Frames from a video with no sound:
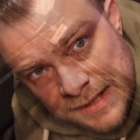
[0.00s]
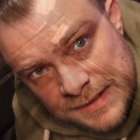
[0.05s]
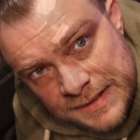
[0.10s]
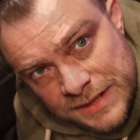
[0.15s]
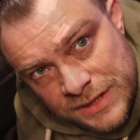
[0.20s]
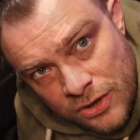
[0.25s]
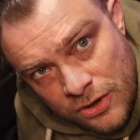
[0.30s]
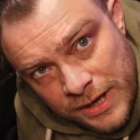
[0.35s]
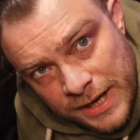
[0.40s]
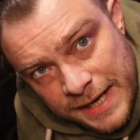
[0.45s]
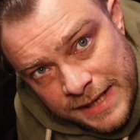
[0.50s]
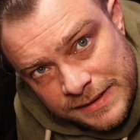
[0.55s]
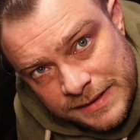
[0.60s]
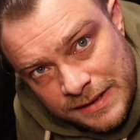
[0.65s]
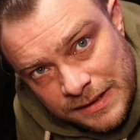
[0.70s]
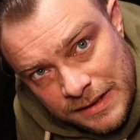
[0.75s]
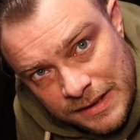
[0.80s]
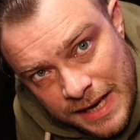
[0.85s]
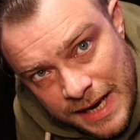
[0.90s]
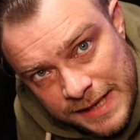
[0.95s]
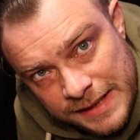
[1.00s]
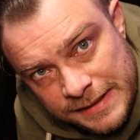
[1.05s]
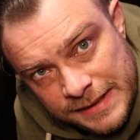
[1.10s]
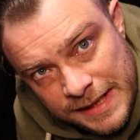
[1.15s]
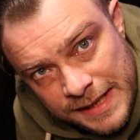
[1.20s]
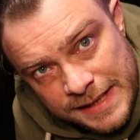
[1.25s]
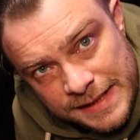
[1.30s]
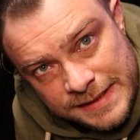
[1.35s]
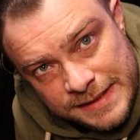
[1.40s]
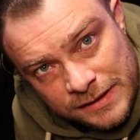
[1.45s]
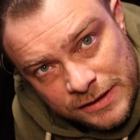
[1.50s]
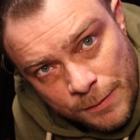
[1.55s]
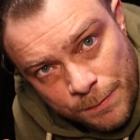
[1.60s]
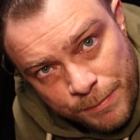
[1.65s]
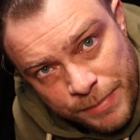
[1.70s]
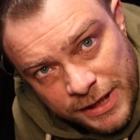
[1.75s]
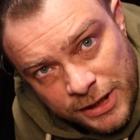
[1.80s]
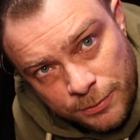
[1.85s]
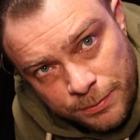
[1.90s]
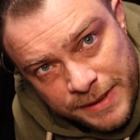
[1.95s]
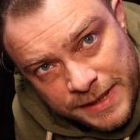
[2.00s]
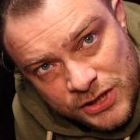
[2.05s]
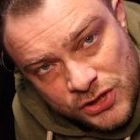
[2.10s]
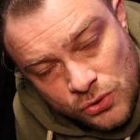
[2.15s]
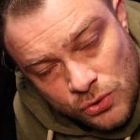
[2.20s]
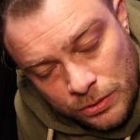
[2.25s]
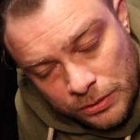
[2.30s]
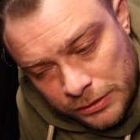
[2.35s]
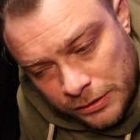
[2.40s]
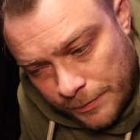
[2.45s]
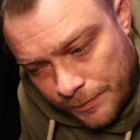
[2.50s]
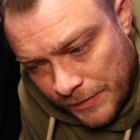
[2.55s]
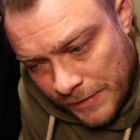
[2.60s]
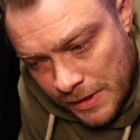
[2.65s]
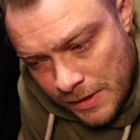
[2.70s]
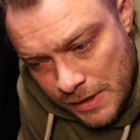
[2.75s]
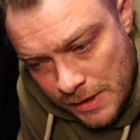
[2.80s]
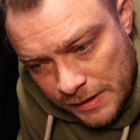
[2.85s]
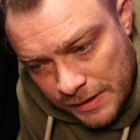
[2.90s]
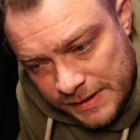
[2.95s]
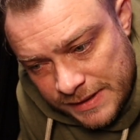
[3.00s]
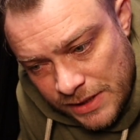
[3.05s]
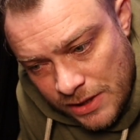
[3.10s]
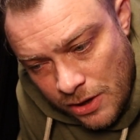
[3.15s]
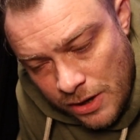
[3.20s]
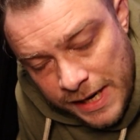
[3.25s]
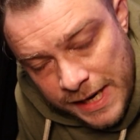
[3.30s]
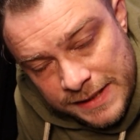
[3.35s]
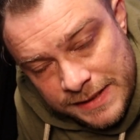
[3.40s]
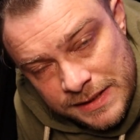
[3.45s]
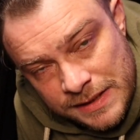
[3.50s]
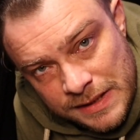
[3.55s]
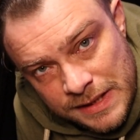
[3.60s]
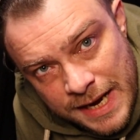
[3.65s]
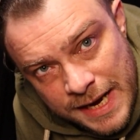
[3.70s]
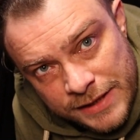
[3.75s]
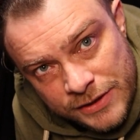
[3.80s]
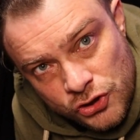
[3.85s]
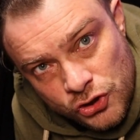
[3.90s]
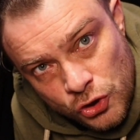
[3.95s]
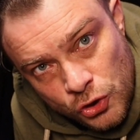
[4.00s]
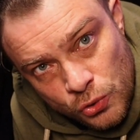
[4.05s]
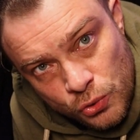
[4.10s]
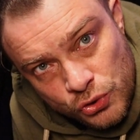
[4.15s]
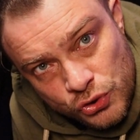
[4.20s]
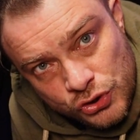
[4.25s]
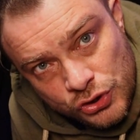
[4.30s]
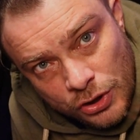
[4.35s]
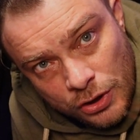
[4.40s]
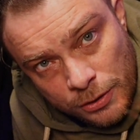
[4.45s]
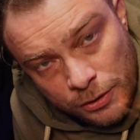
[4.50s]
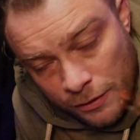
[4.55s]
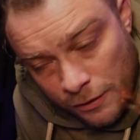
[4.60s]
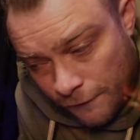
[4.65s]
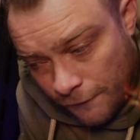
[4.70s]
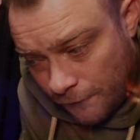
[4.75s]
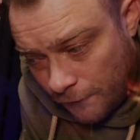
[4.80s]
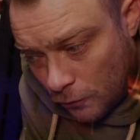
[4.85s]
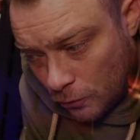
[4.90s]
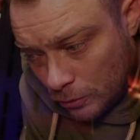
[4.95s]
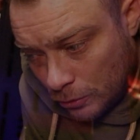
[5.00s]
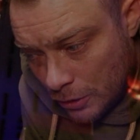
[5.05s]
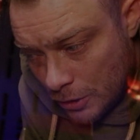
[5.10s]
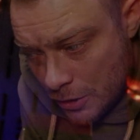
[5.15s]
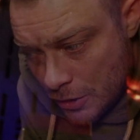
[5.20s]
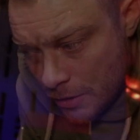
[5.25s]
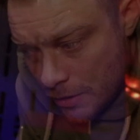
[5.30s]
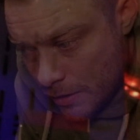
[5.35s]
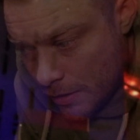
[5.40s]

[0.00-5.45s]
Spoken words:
and the TR80 Lite is the pedal base holder. The TR80 Lite used a full